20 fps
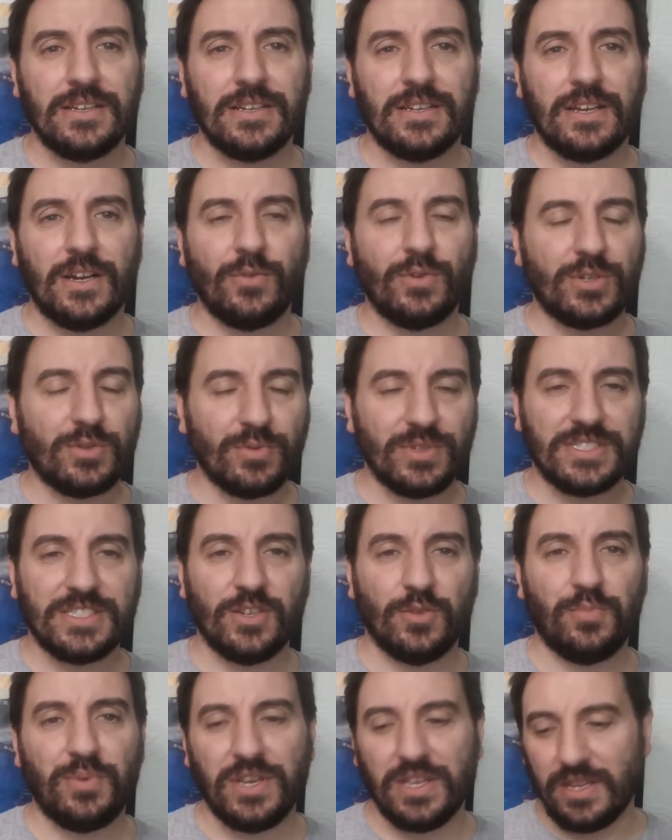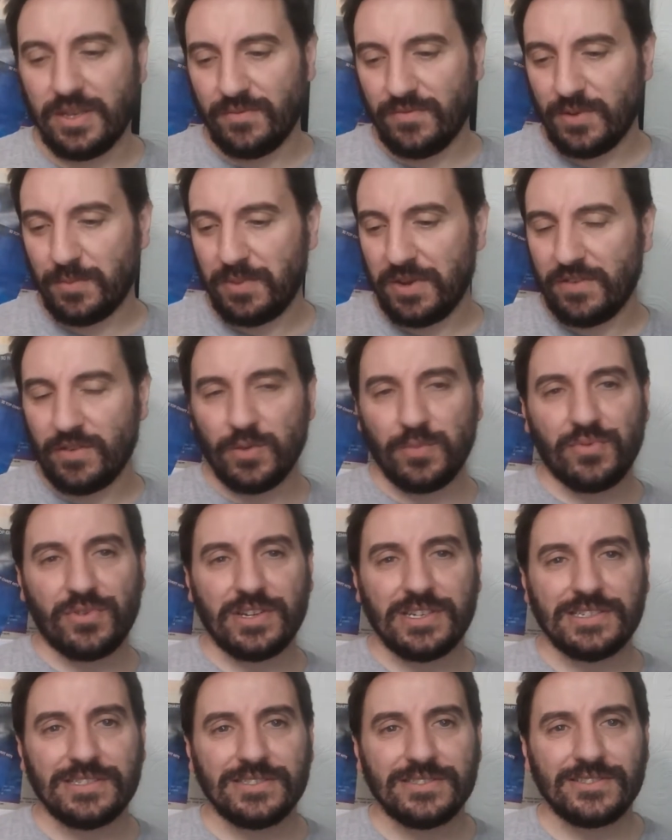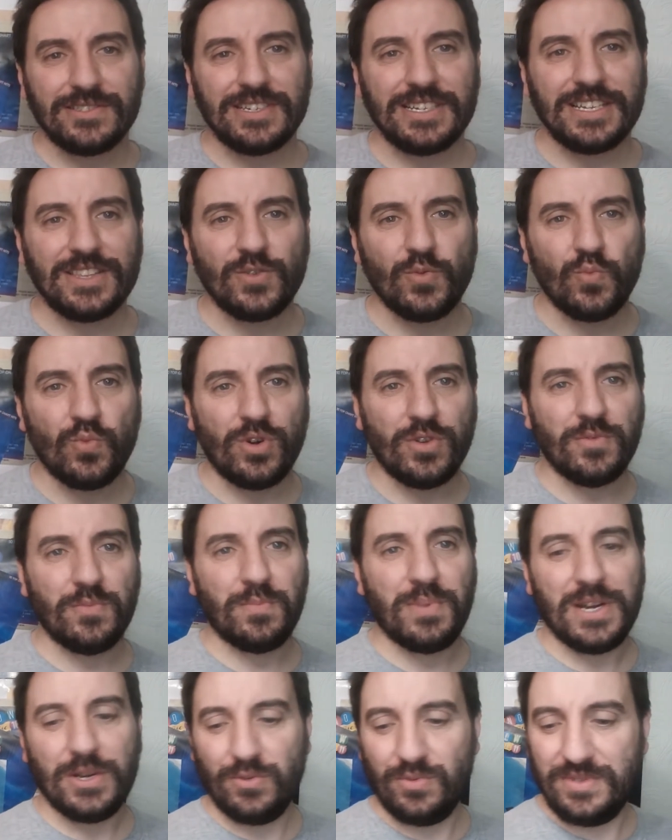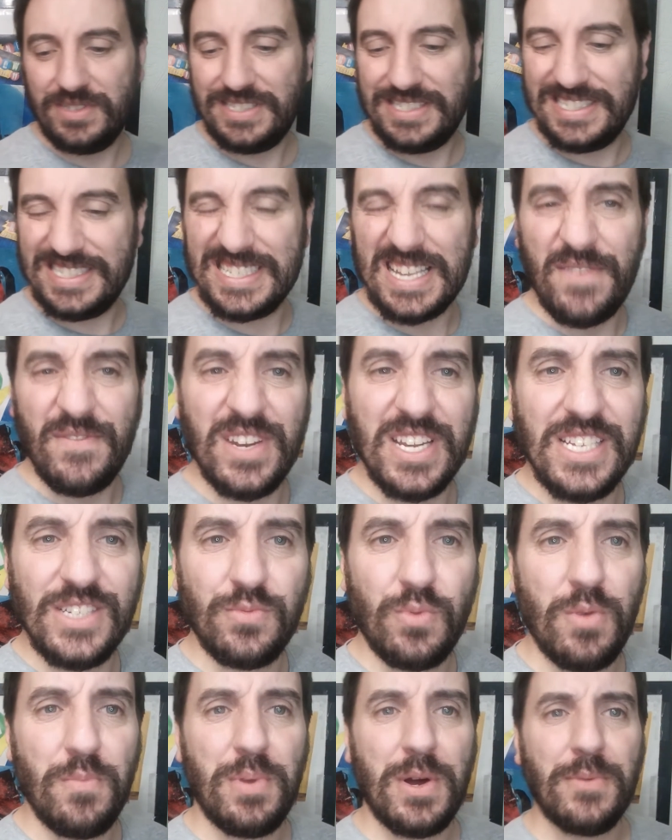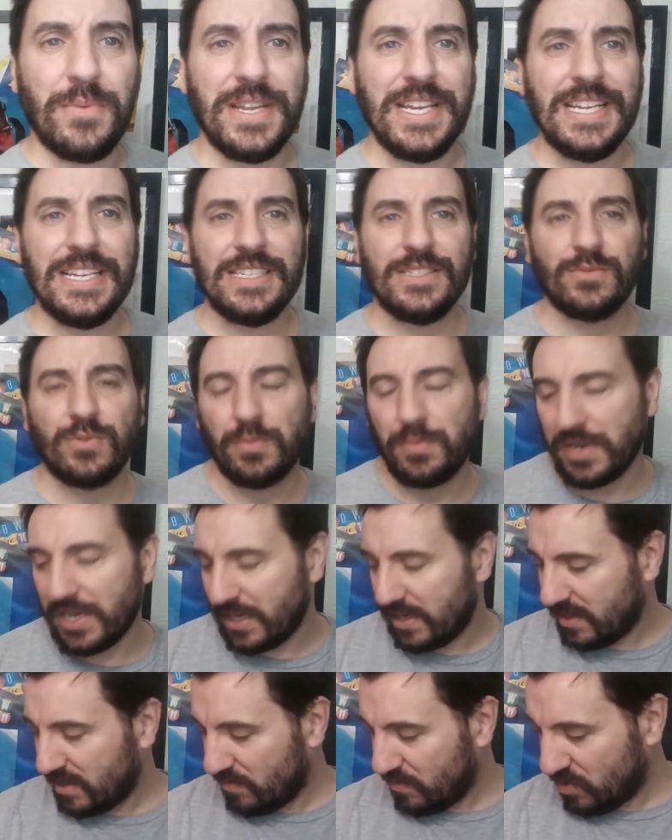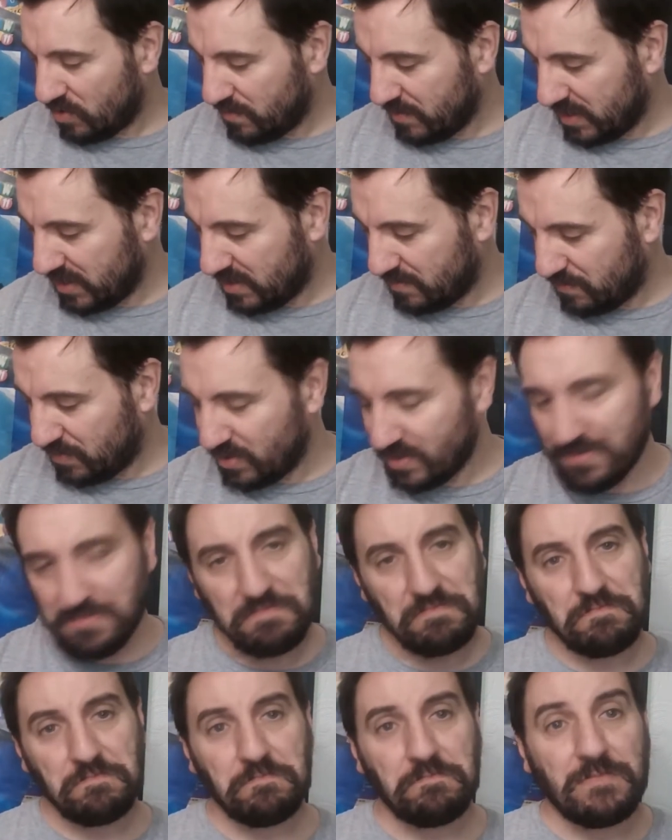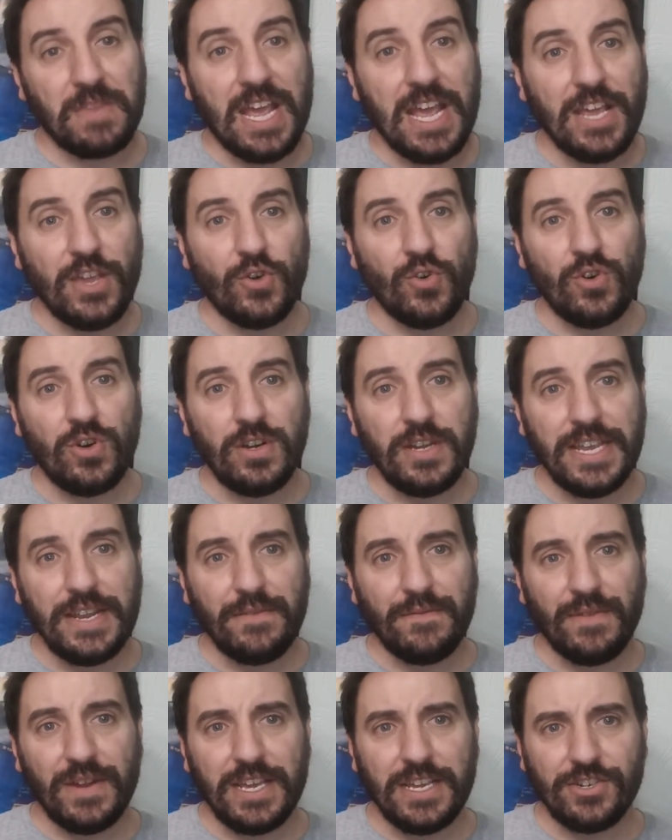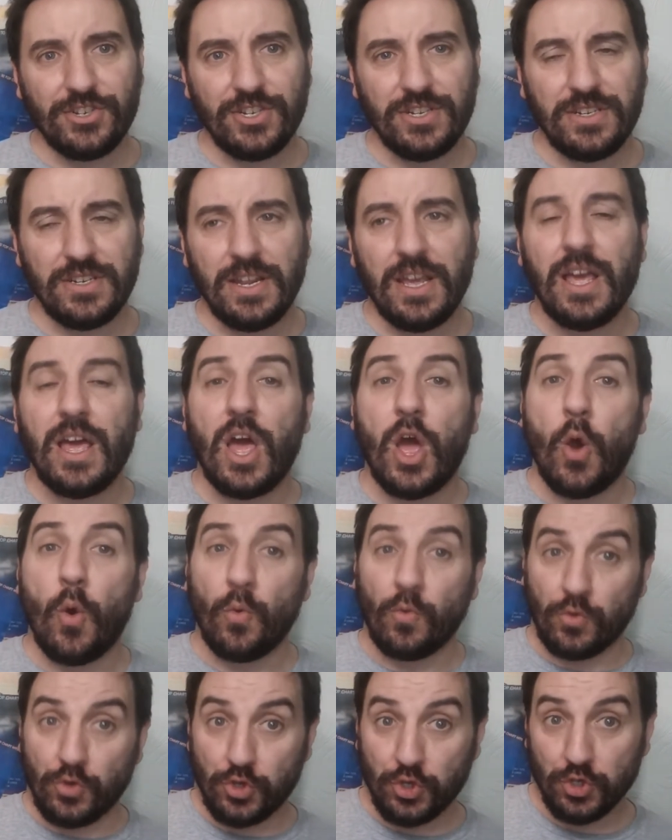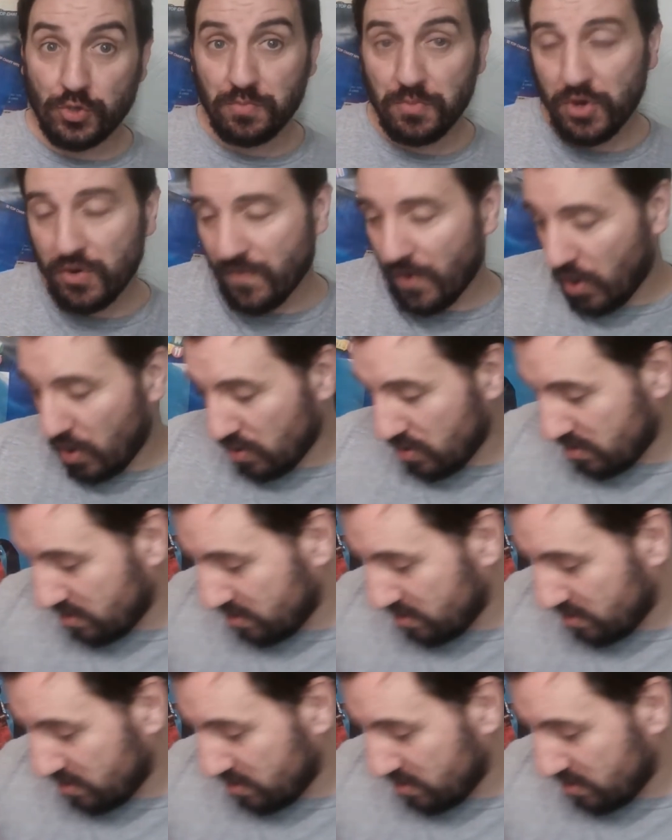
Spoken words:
I wish we were still paying them for petrol prices, unlike the £1.70s, £1.80s we're paying at the moment. But hey ho, inflation. Just move on.